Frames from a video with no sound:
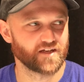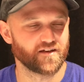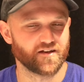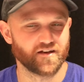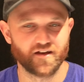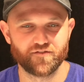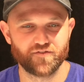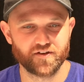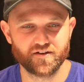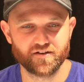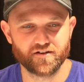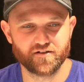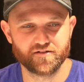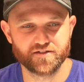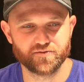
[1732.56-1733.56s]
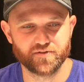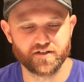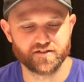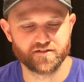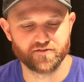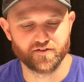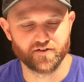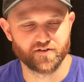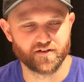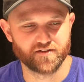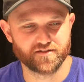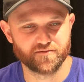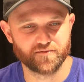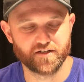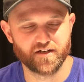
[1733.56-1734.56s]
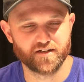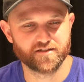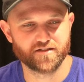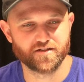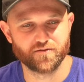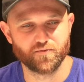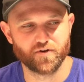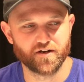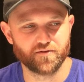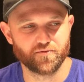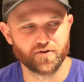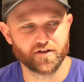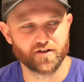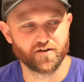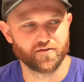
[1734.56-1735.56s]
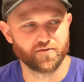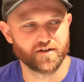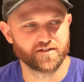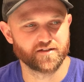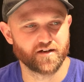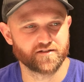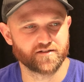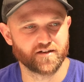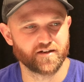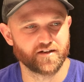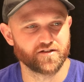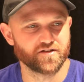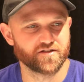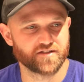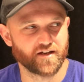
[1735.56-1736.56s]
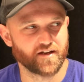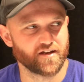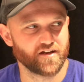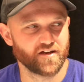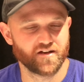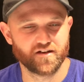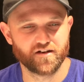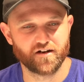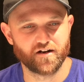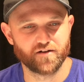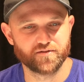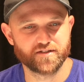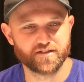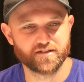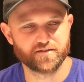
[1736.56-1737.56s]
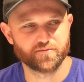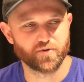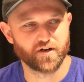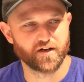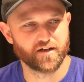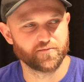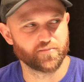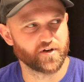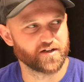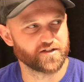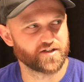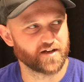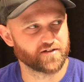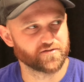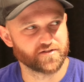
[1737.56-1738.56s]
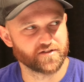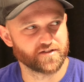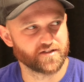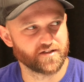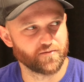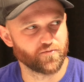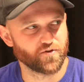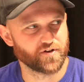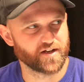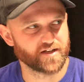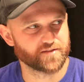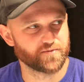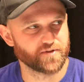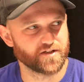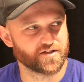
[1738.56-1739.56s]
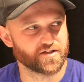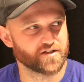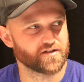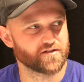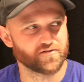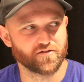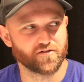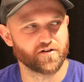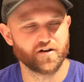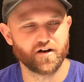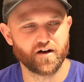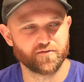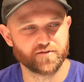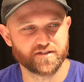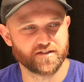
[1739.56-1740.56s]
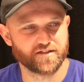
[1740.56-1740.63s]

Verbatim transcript: Yeah, if you can go into an interview and someone asks you why do you want to go to Antarctica, and you say. I was inspired by Shackleton's Nimrod expedition, or I was